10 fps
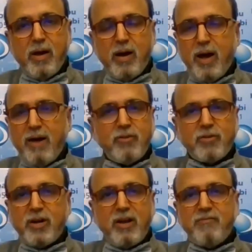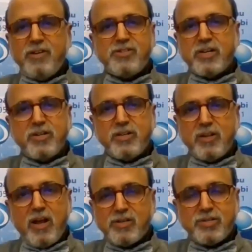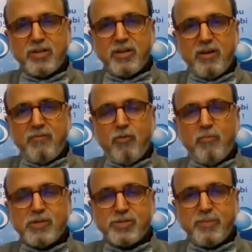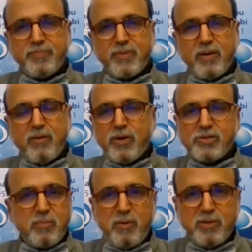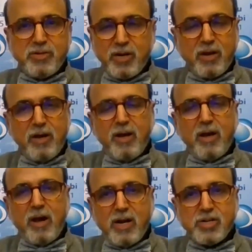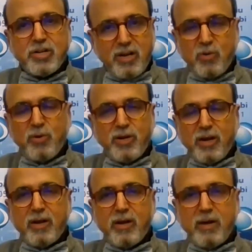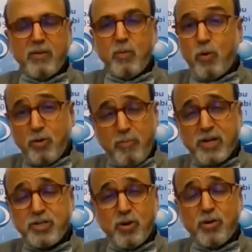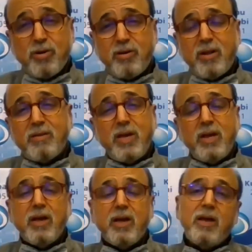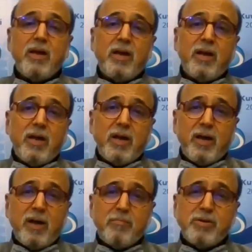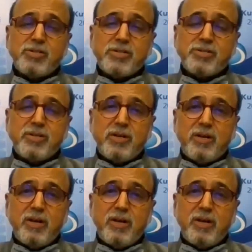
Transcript: I have looked at every sector in the last 4 months. We are supplementing additional liquidity. We want to make sure none of the business